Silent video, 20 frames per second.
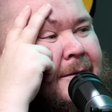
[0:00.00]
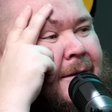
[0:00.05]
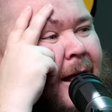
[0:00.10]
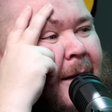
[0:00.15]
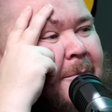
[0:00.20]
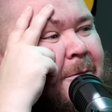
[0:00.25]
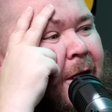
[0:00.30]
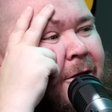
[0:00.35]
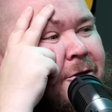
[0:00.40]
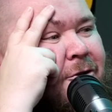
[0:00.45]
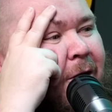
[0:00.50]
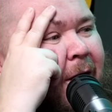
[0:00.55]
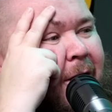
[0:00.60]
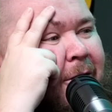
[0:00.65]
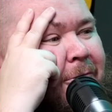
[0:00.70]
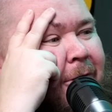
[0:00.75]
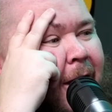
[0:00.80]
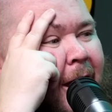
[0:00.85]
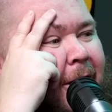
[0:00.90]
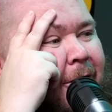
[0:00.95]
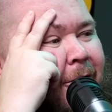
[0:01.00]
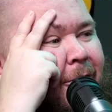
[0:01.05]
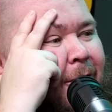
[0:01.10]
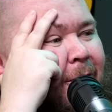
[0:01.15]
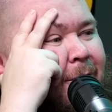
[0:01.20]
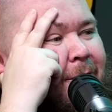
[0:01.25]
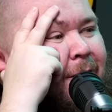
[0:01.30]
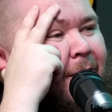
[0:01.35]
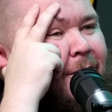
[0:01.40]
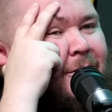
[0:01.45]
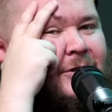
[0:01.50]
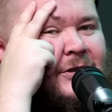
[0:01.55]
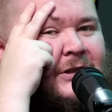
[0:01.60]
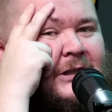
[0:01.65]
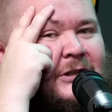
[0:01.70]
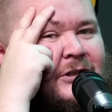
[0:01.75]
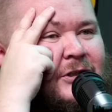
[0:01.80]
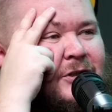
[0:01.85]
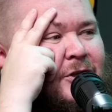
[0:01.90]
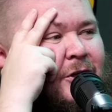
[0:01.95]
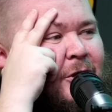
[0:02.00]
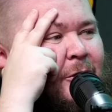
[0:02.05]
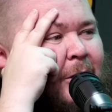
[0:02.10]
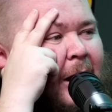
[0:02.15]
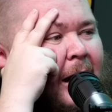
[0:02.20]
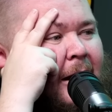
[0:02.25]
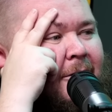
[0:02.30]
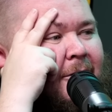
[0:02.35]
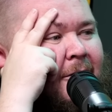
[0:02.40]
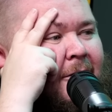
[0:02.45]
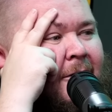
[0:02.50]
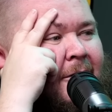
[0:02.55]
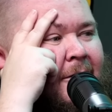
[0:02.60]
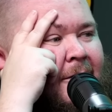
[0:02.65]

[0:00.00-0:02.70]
I'm not trying to write her, love. I just think she's a good actor.